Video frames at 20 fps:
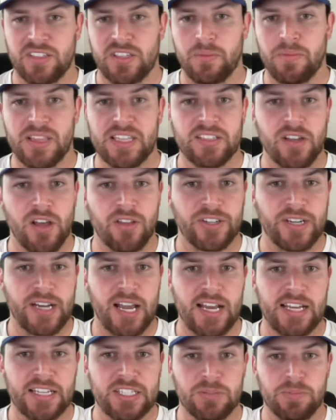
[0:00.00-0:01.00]
some of these other
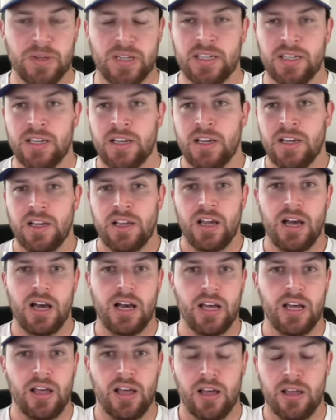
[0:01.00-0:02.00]
guys, but
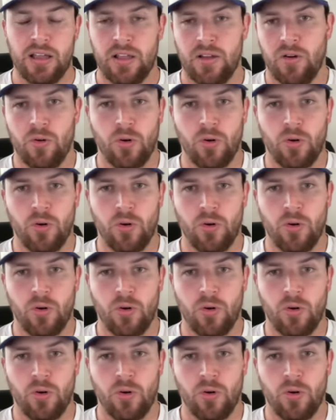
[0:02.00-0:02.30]
uh, uh,